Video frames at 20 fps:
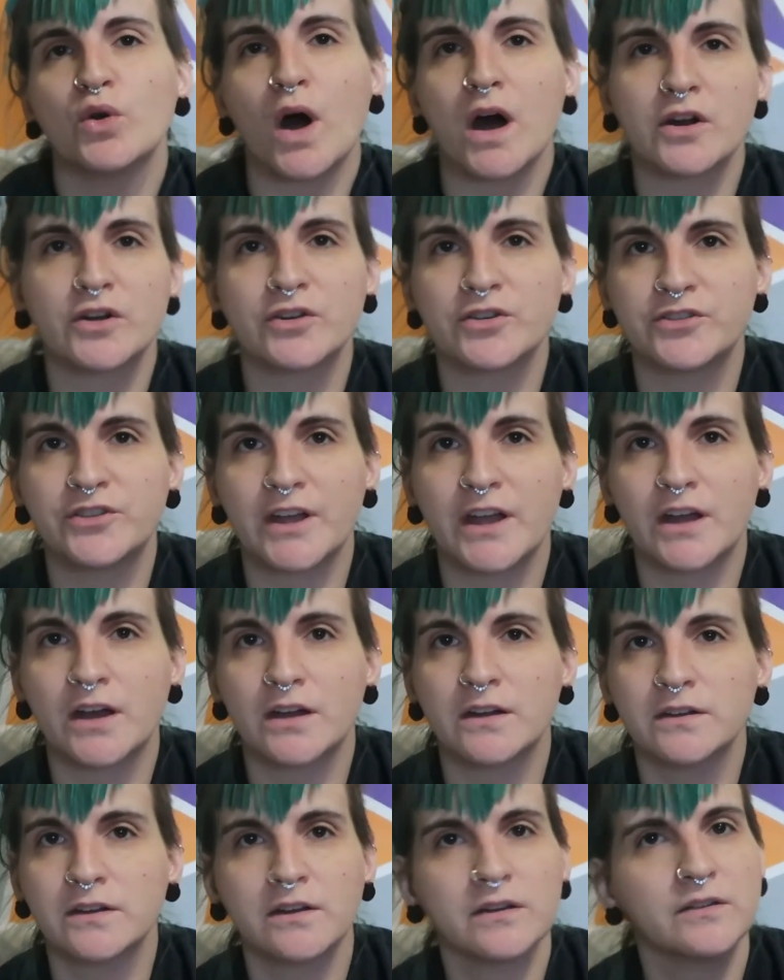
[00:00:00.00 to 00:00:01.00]
don't
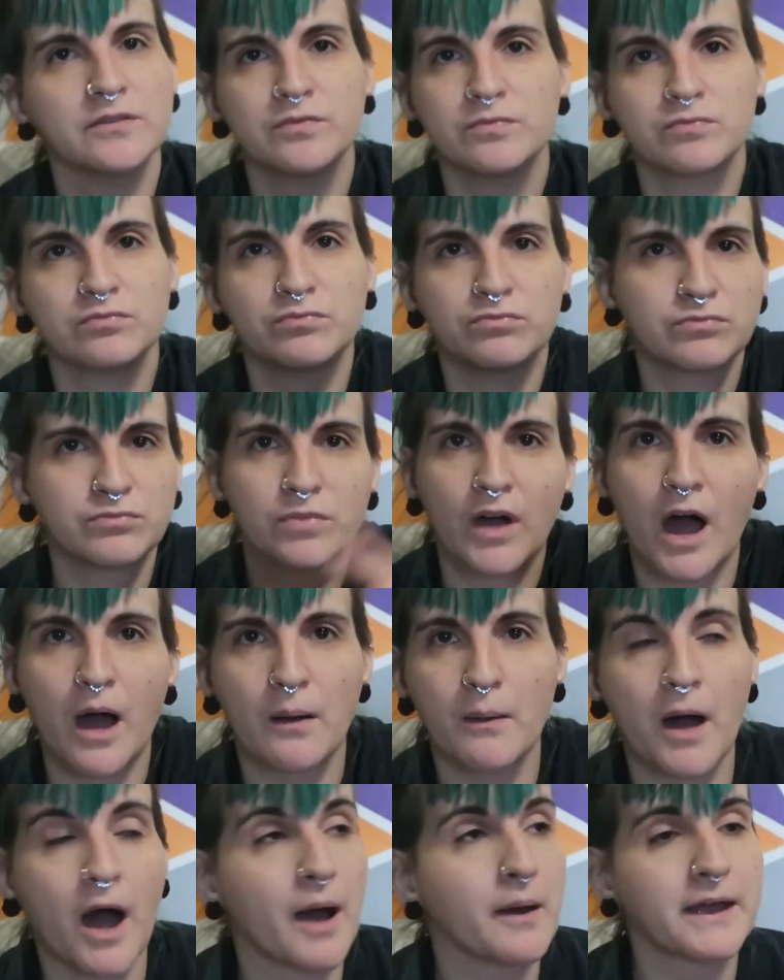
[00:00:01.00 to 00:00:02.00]
understand,
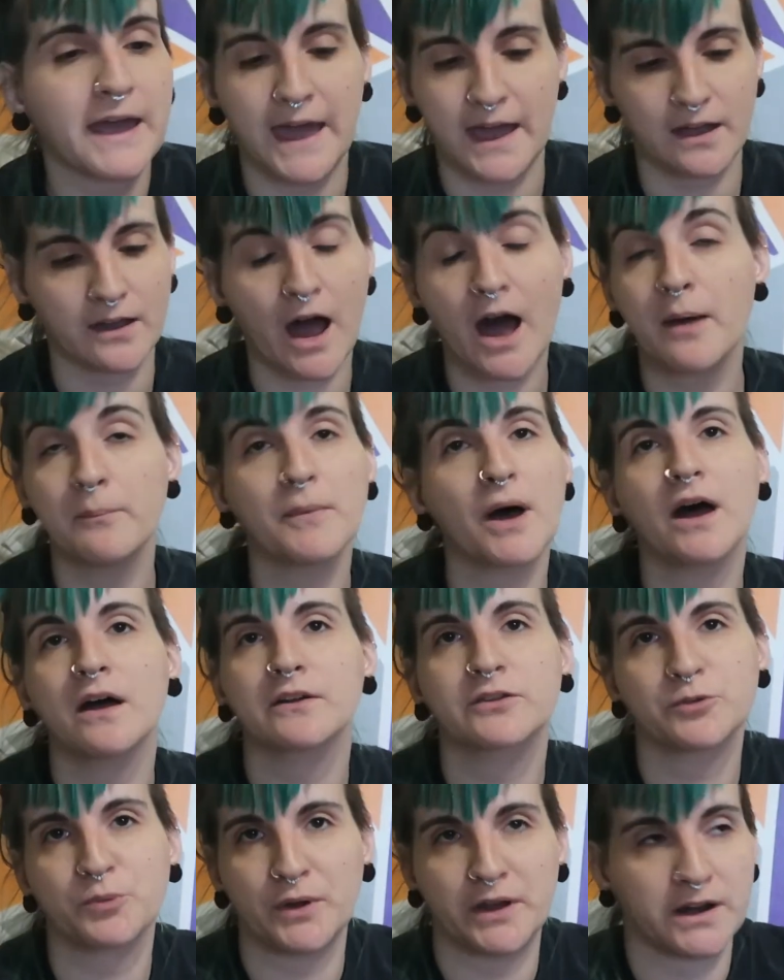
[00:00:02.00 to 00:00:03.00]
I can't, I'm not
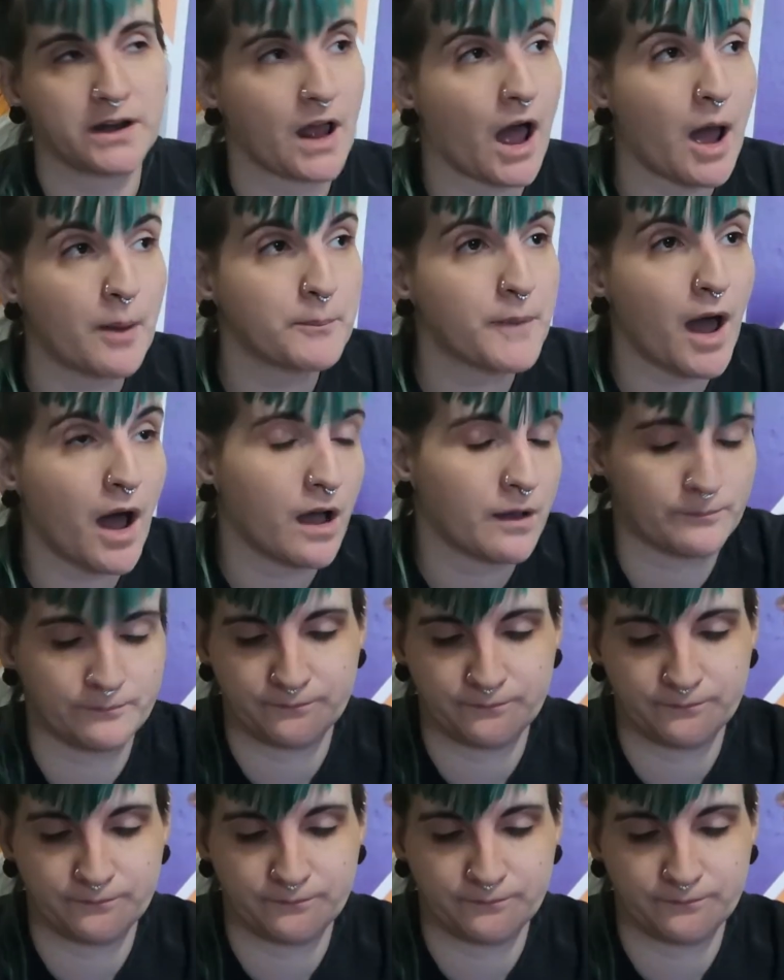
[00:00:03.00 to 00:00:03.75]
explaining it. I'm not,